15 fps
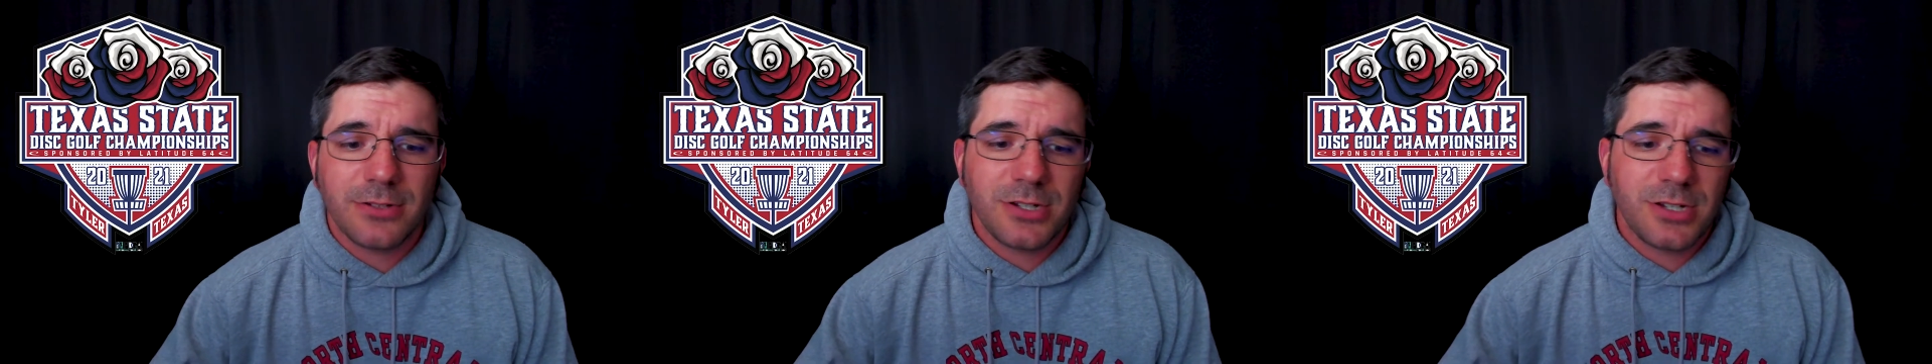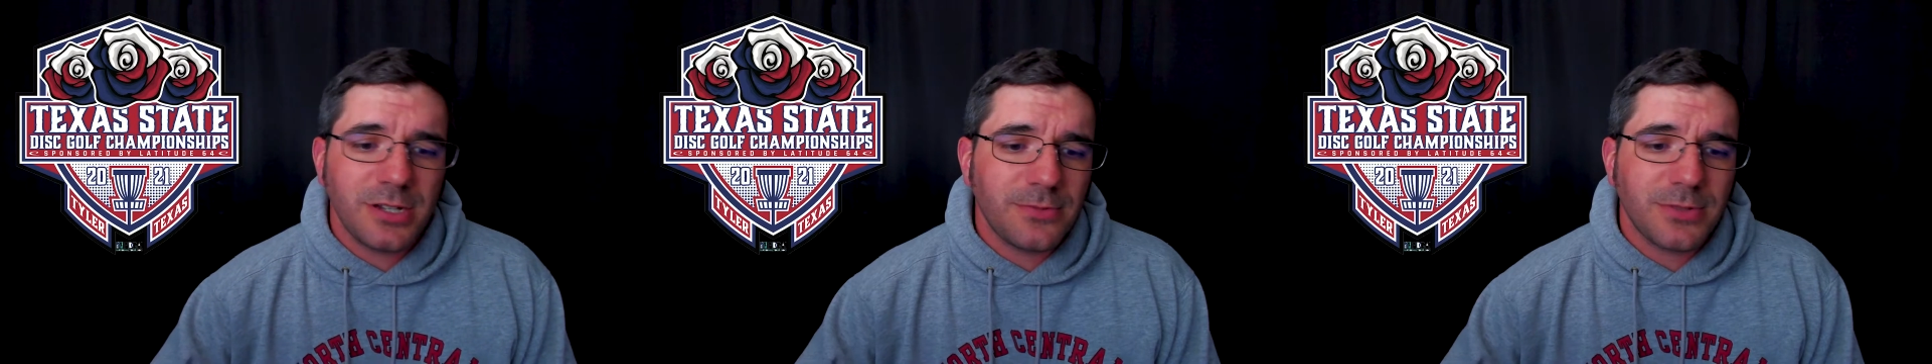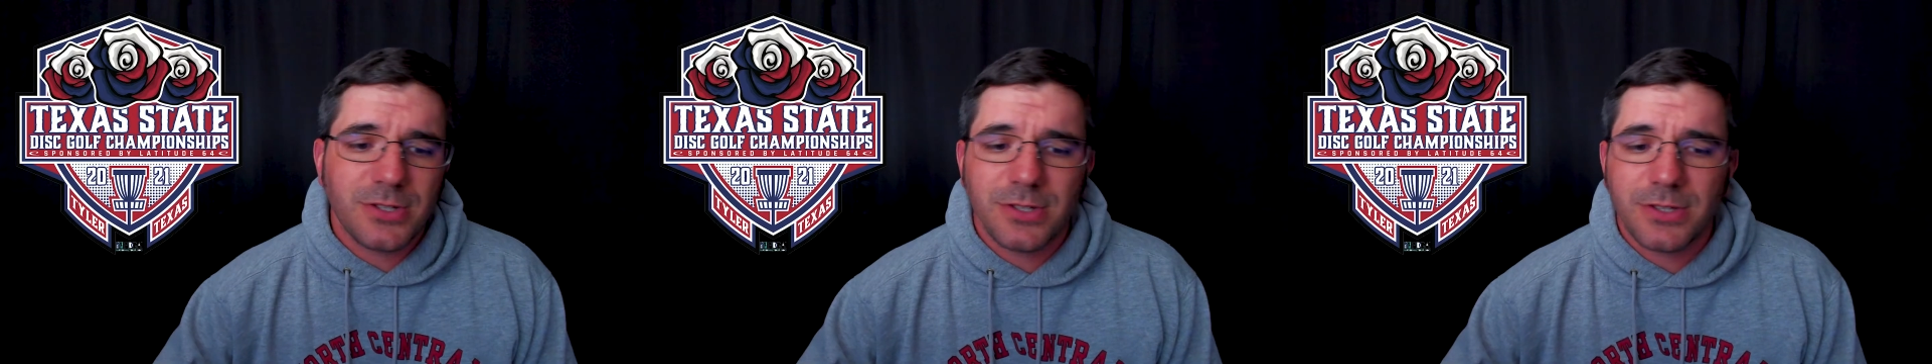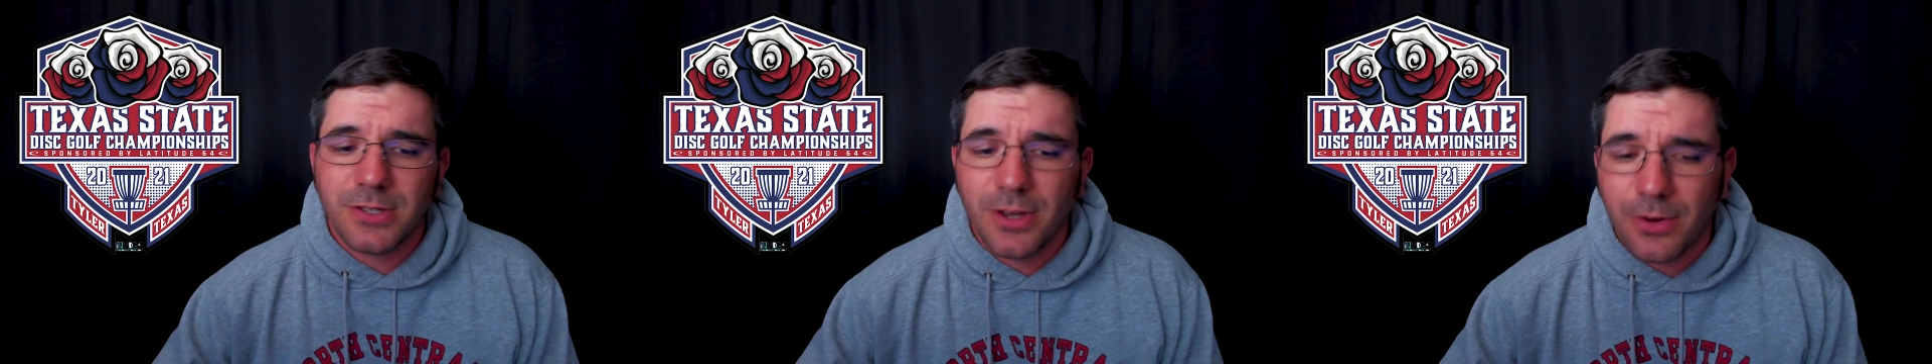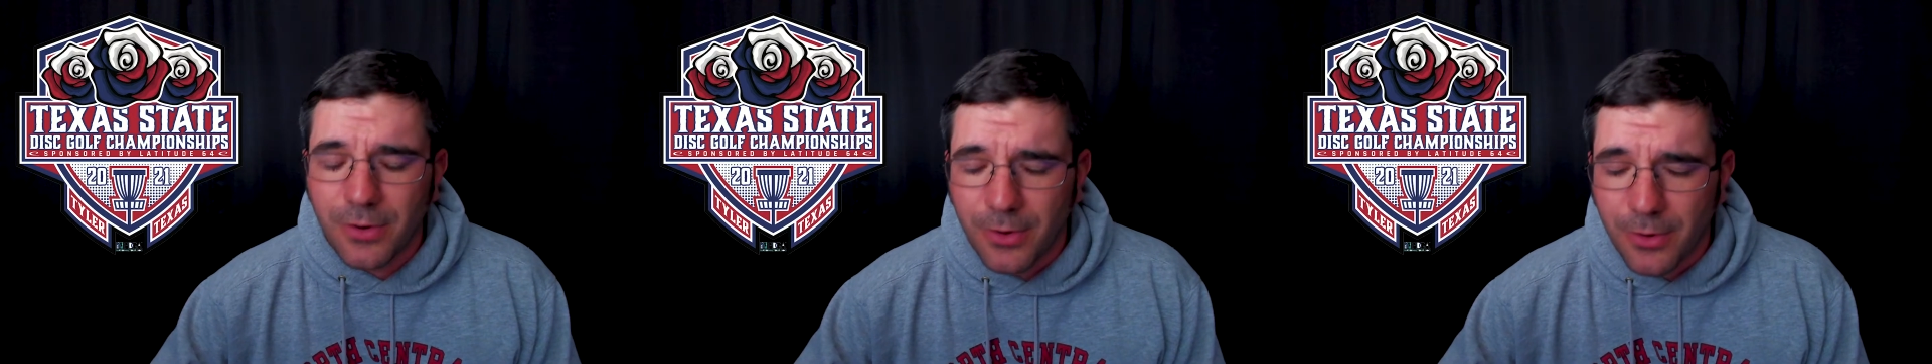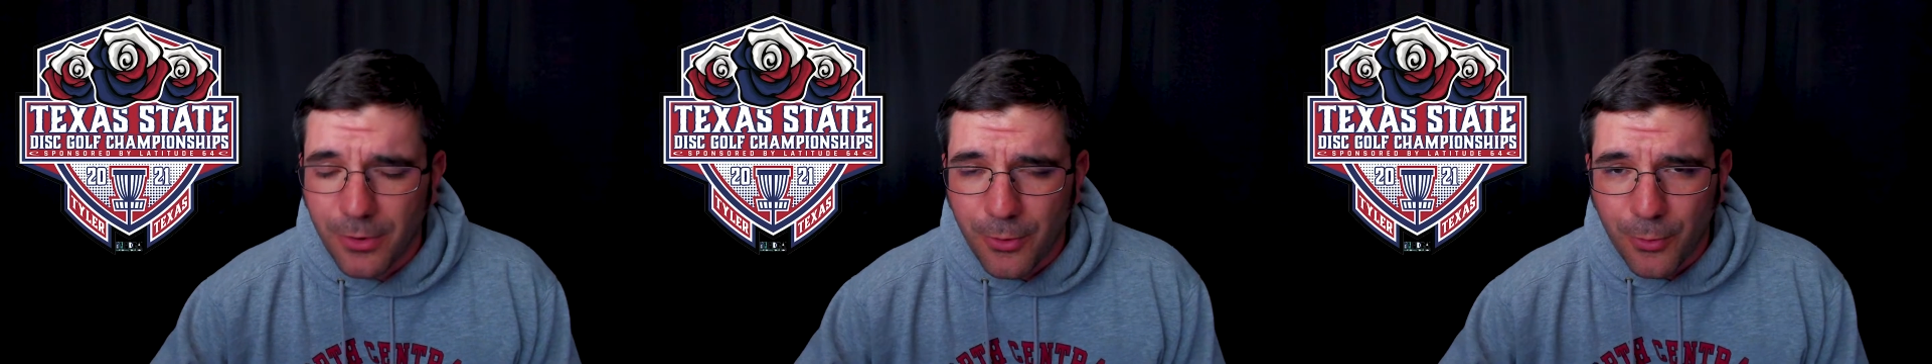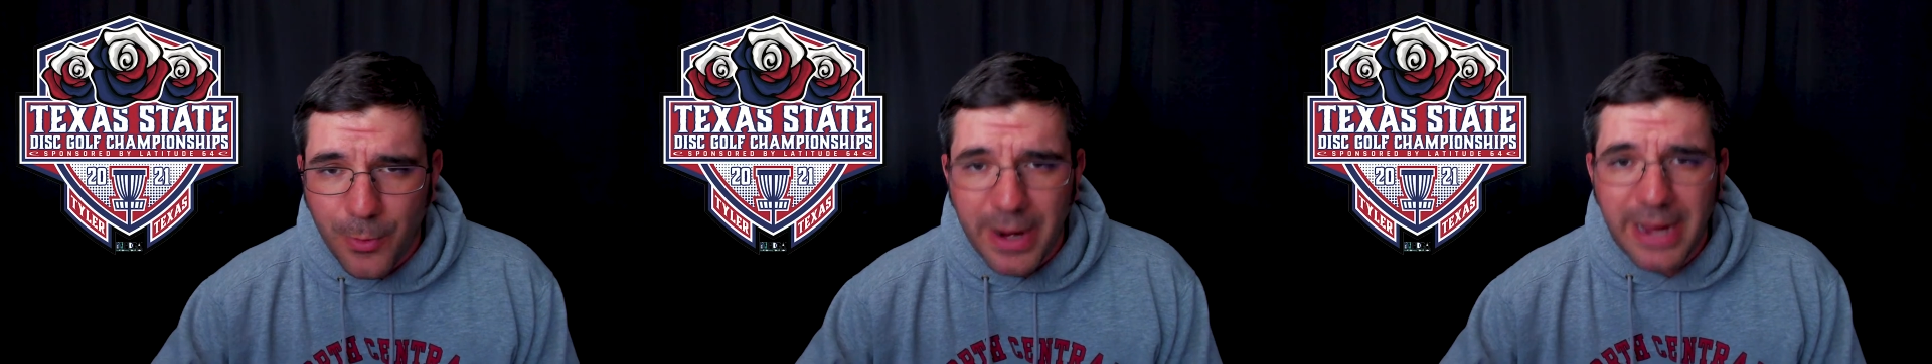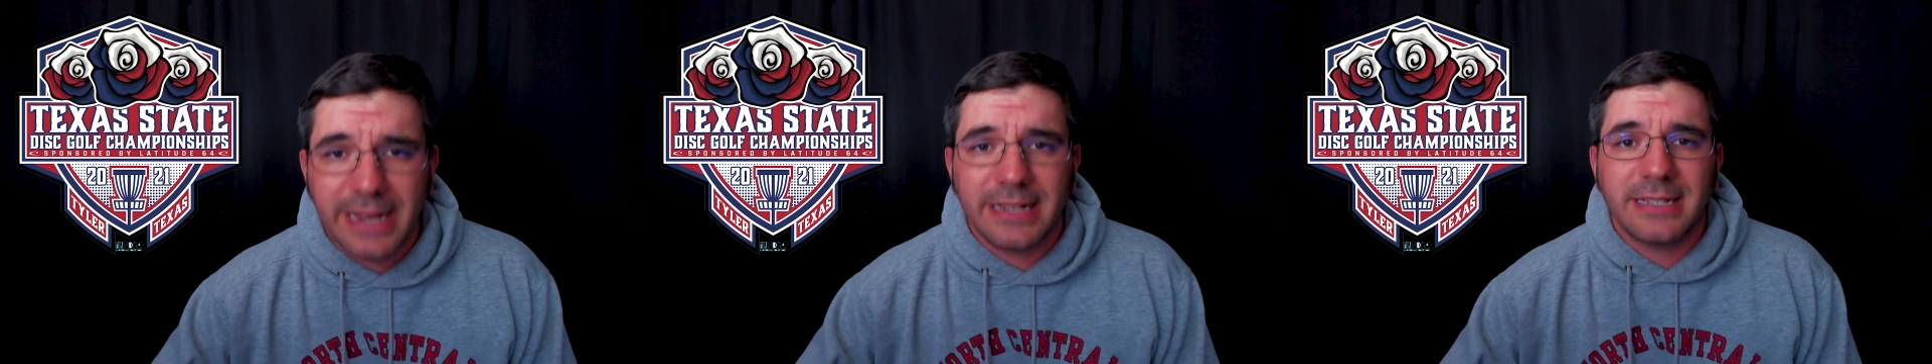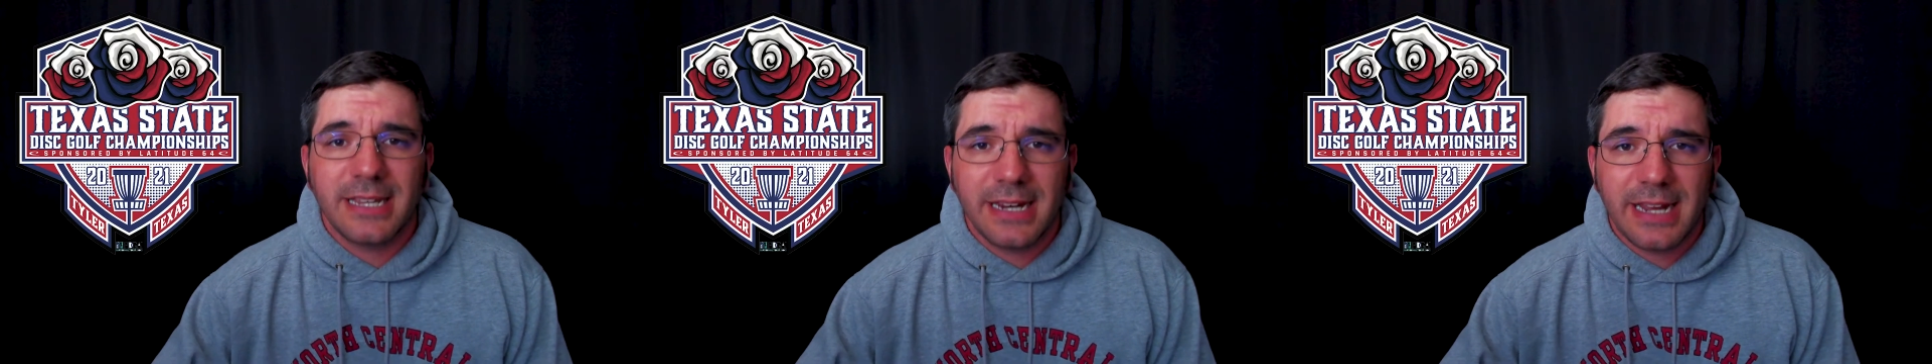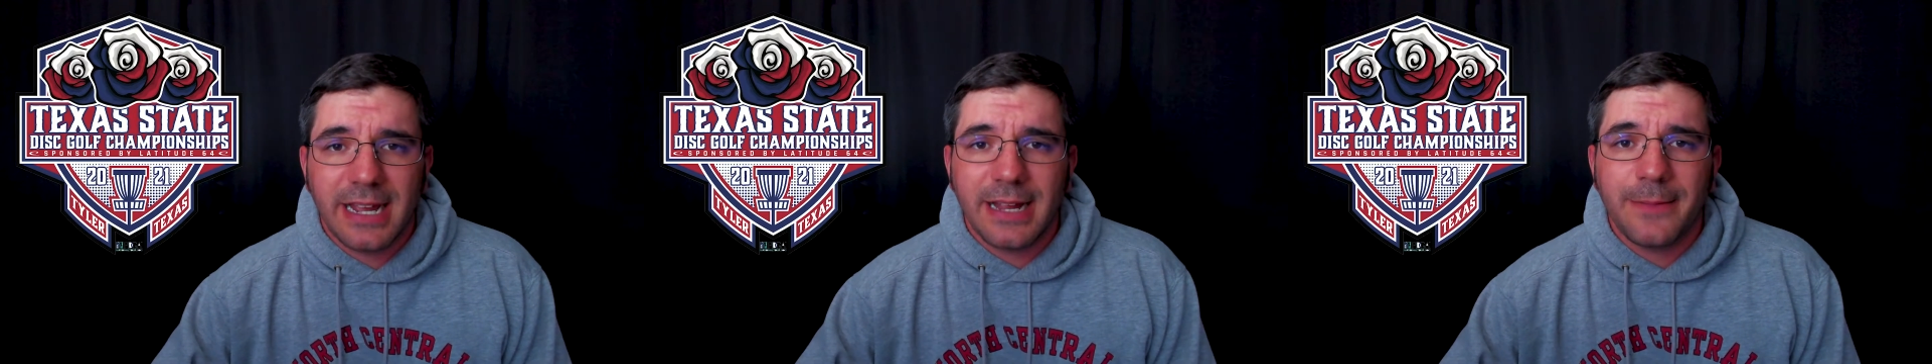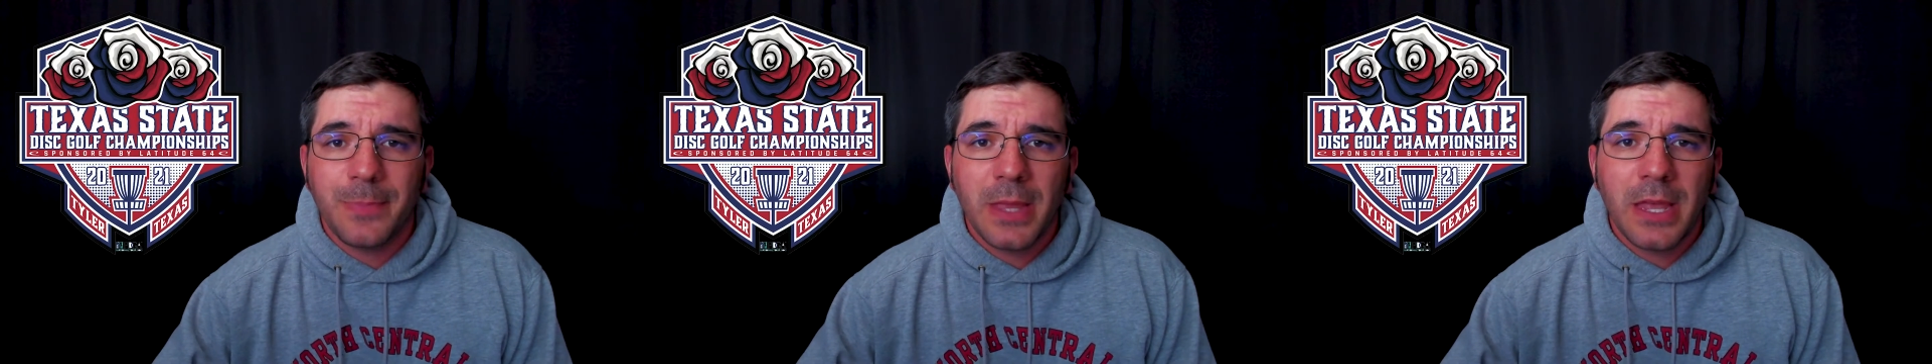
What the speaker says: She was just going great today.